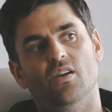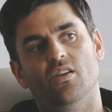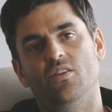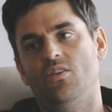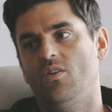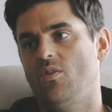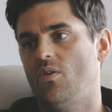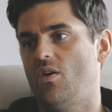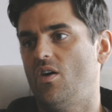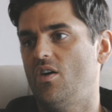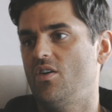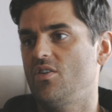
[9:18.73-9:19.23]
You
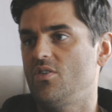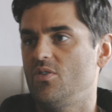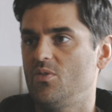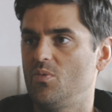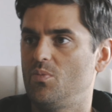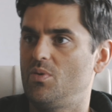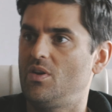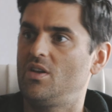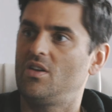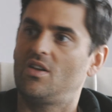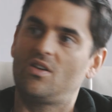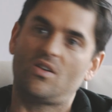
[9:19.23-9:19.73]
know, are you
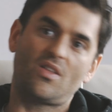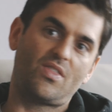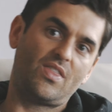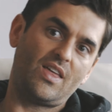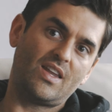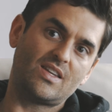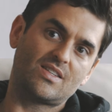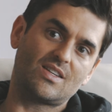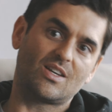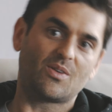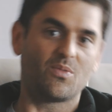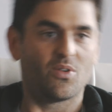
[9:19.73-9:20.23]
being
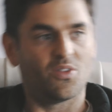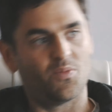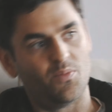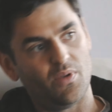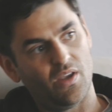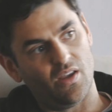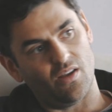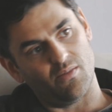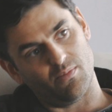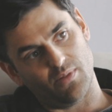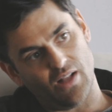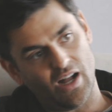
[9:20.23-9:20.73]
inauthentic with
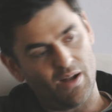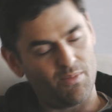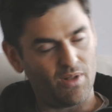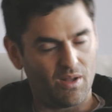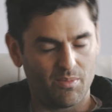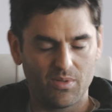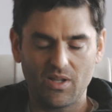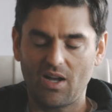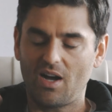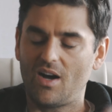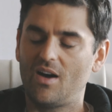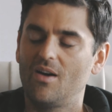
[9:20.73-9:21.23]
me? Blah,
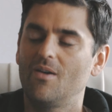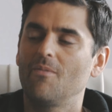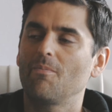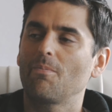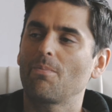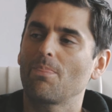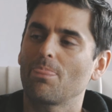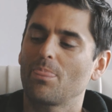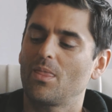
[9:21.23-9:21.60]
blah, blah.